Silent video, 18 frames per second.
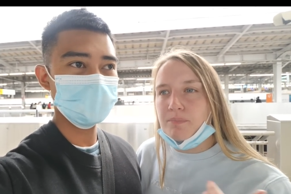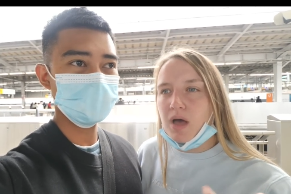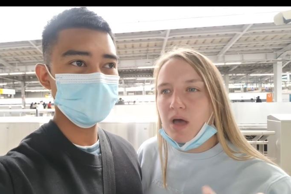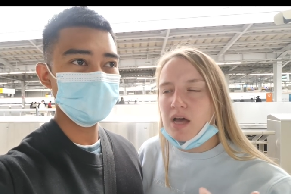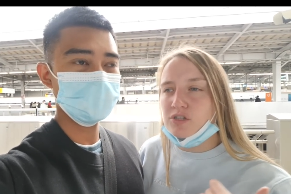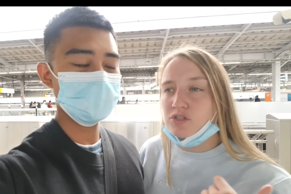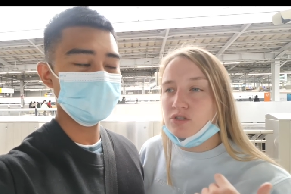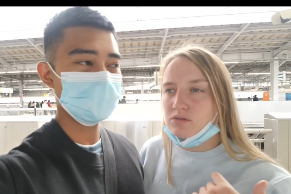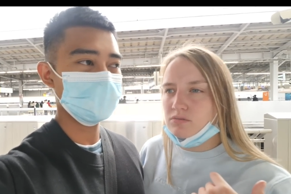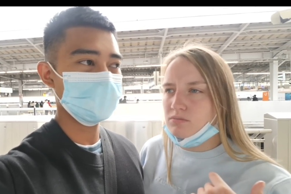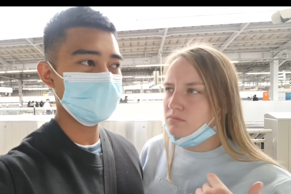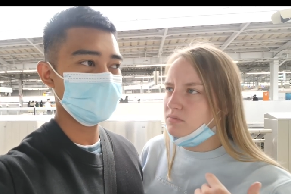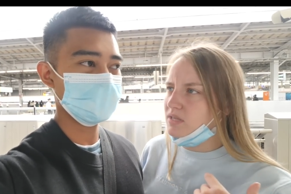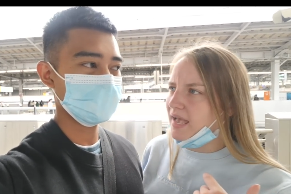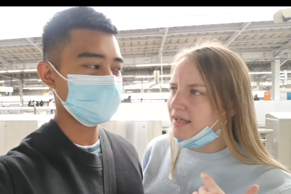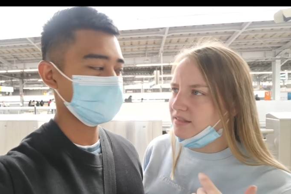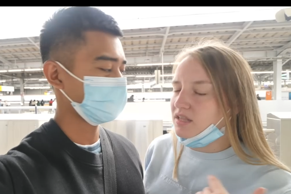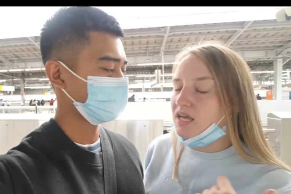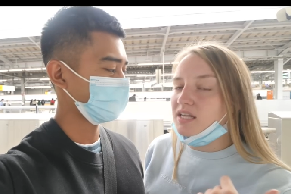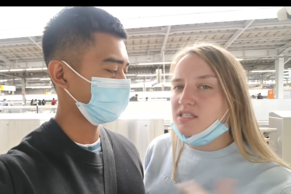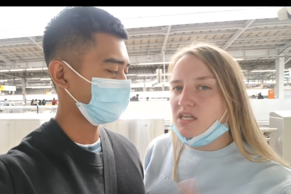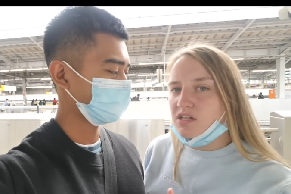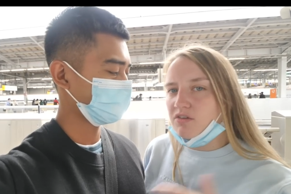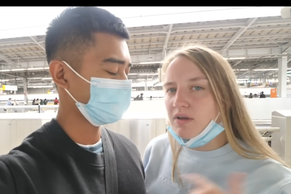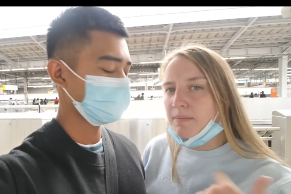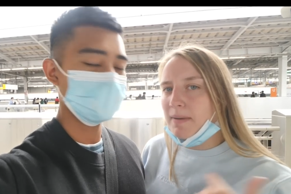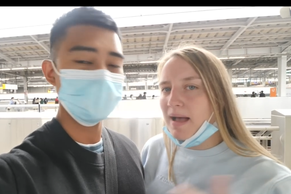Speaker 1: uh, yeah,
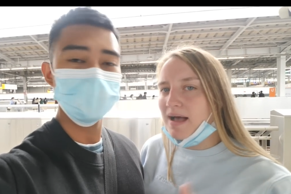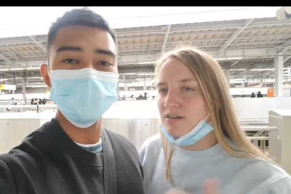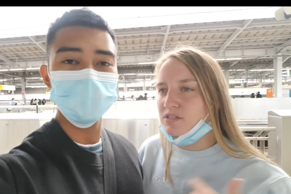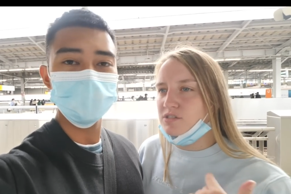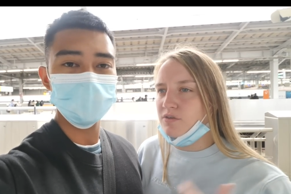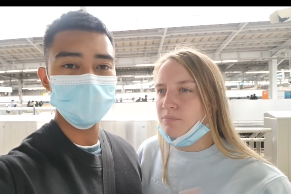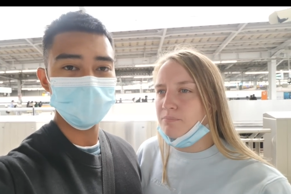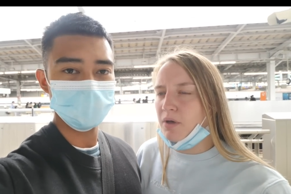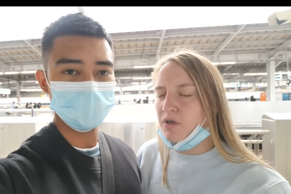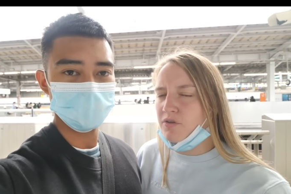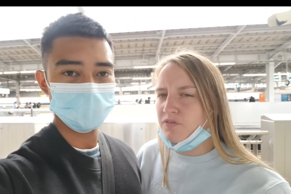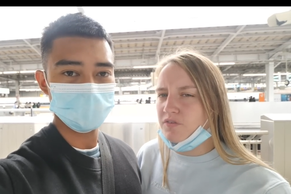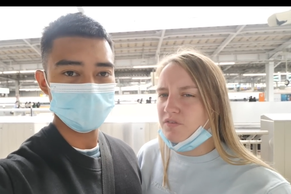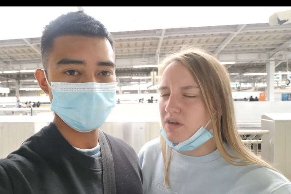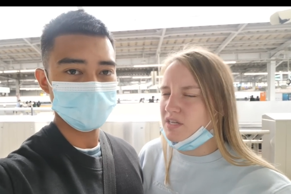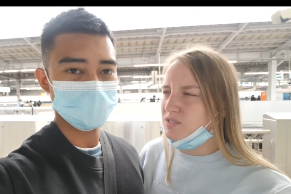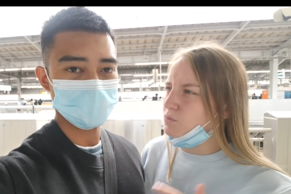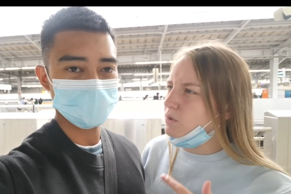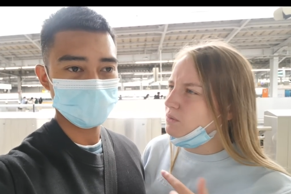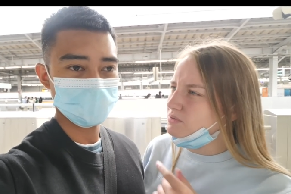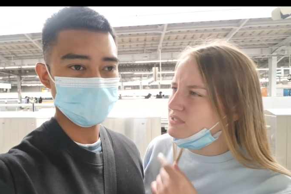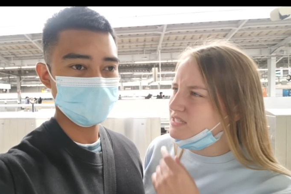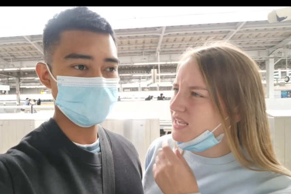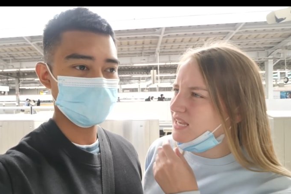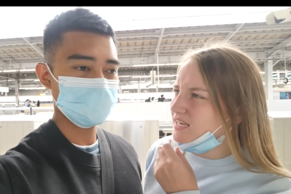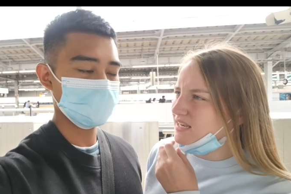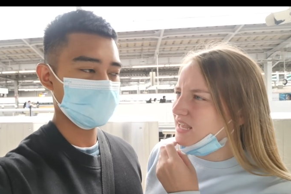33 pounds for both of us. What
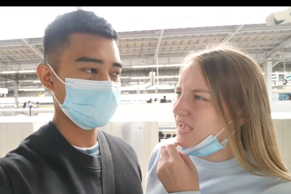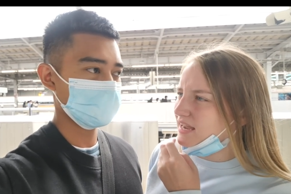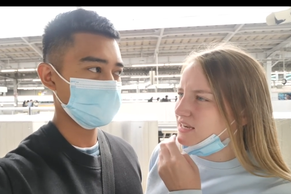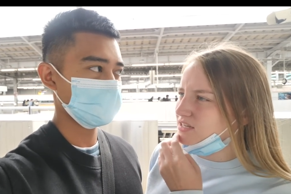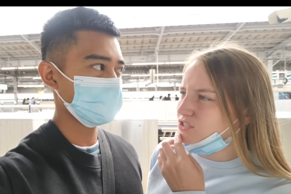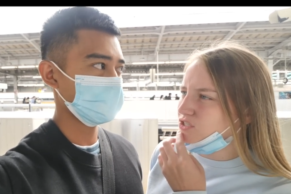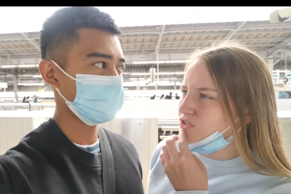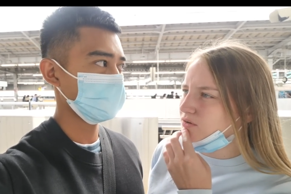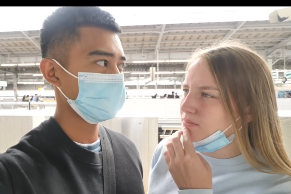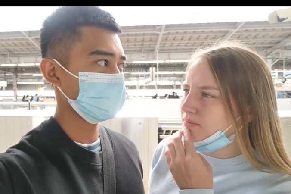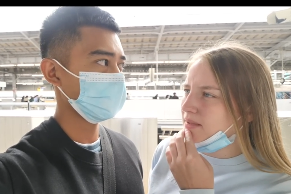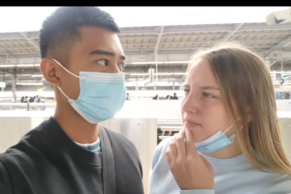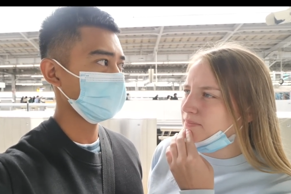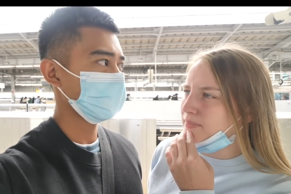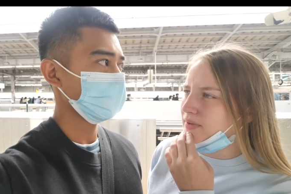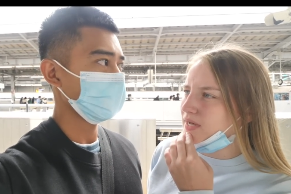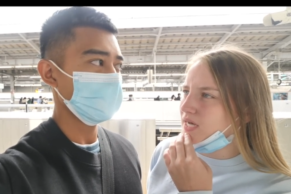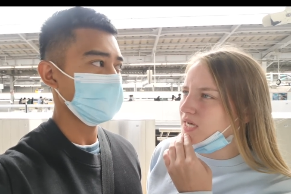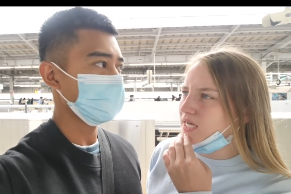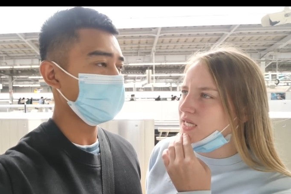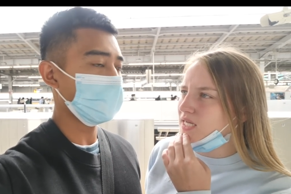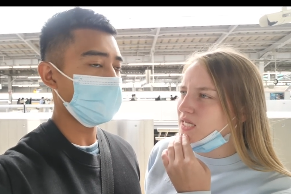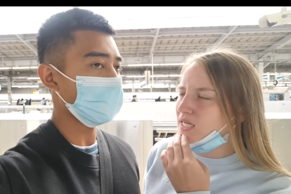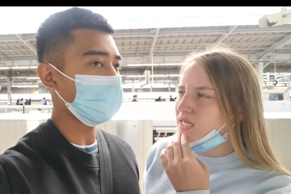was it in the end? Do you remember? No, I